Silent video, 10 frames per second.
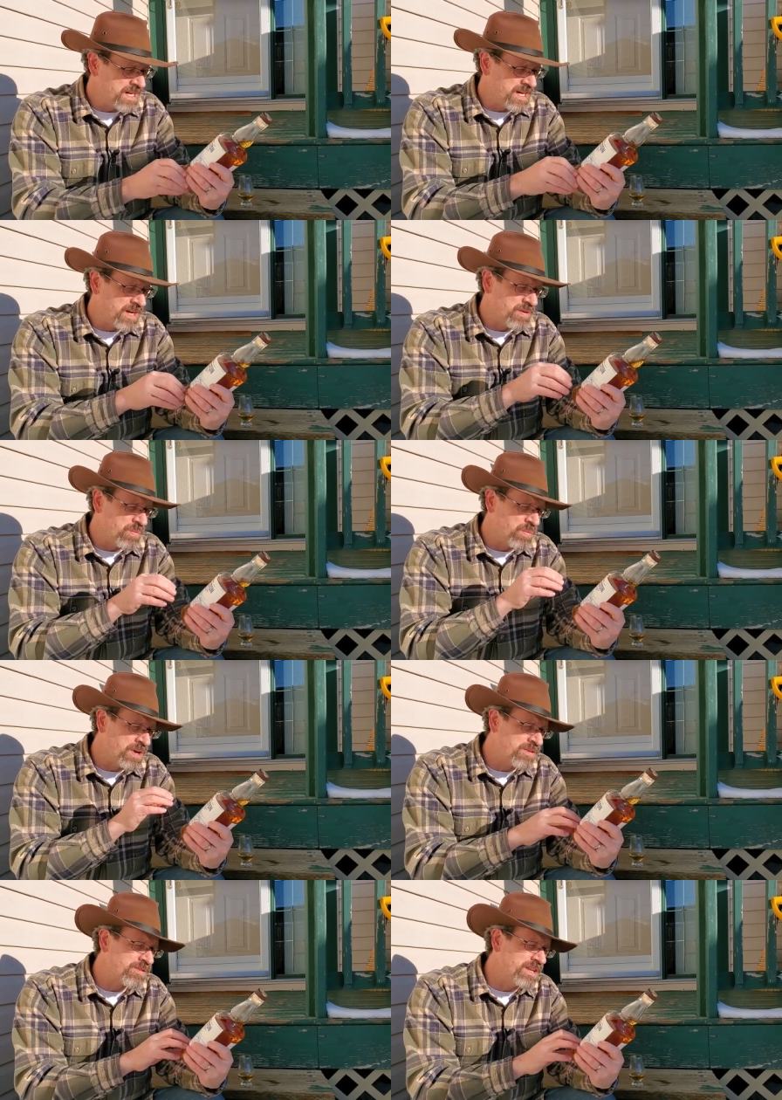uh, one of
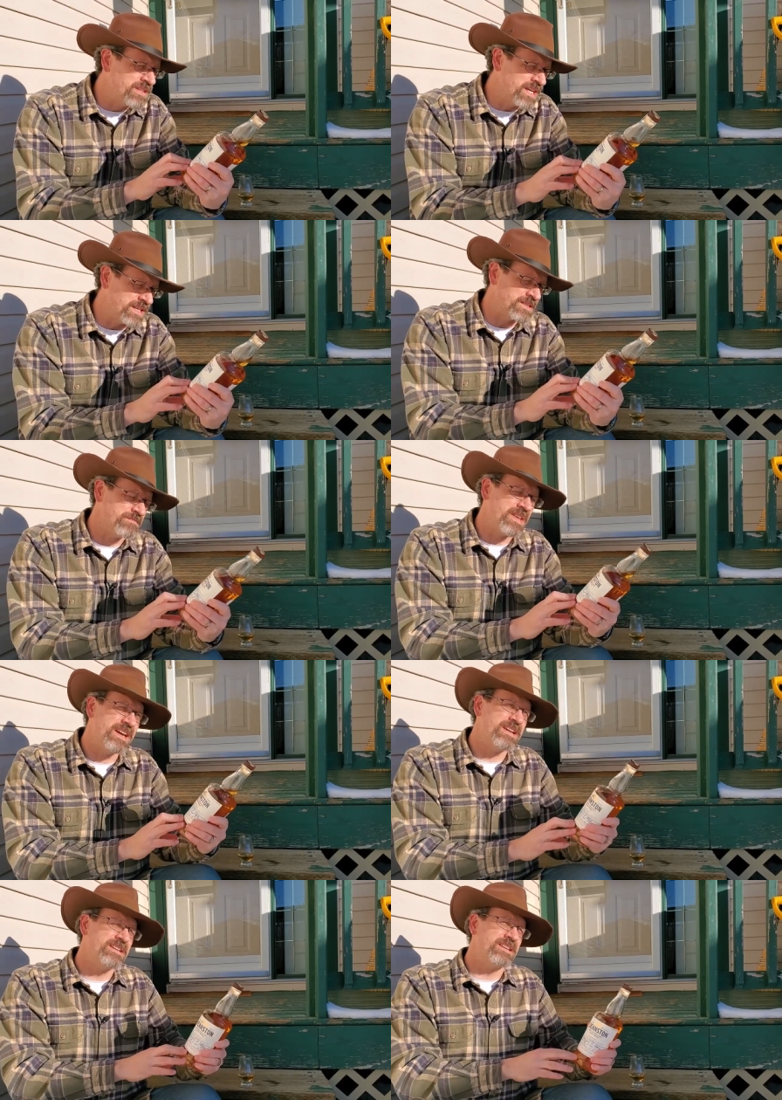the great things,
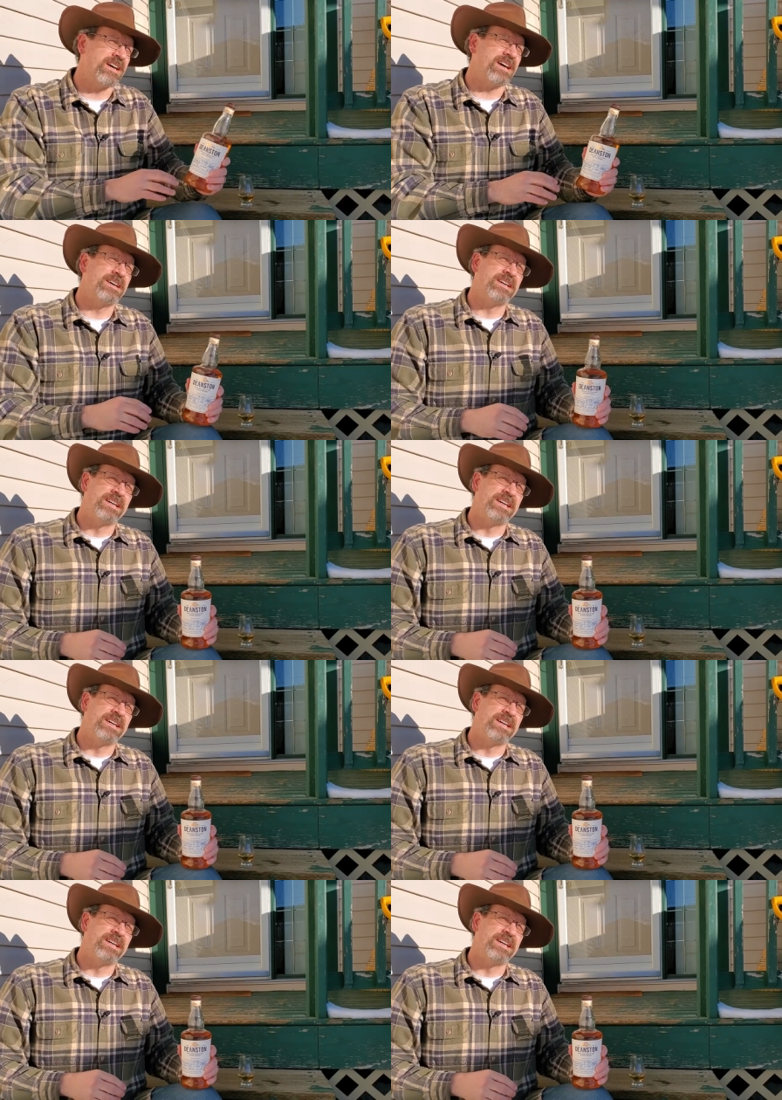and uh,